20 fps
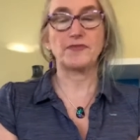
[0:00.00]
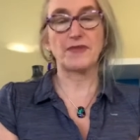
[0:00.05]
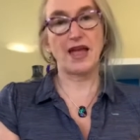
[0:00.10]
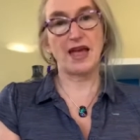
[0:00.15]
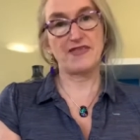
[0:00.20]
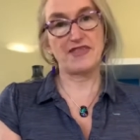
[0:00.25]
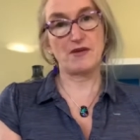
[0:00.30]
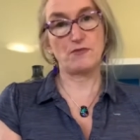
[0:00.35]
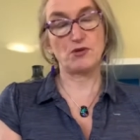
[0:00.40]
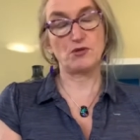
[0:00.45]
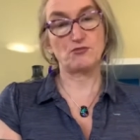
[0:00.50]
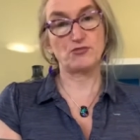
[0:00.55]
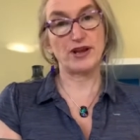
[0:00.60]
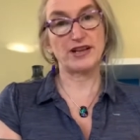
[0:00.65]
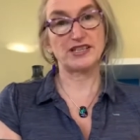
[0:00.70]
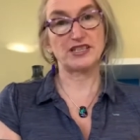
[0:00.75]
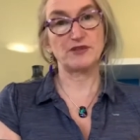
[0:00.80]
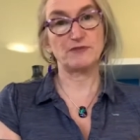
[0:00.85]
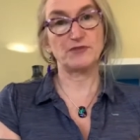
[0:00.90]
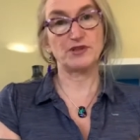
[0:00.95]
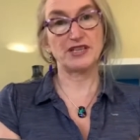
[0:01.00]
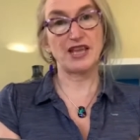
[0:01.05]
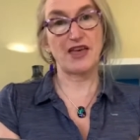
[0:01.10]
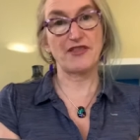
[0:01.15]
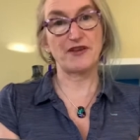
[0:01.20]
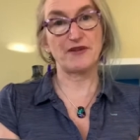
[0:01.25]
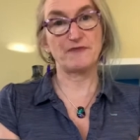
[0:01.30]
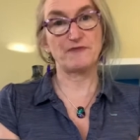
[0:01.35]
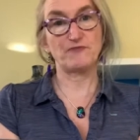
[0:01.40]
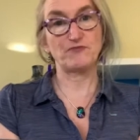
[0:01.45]
and then we'll press them
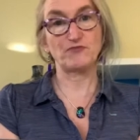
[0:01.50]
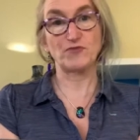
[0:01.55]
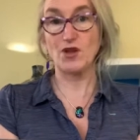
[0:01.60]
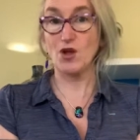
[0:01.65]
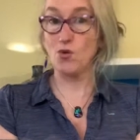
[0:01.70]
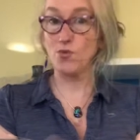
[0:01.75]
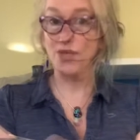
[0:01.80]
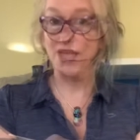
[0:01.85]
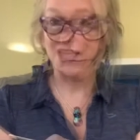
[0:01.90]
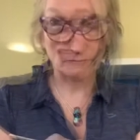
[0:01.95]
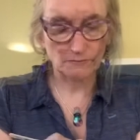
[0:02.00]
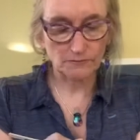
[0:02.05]
together. Okay?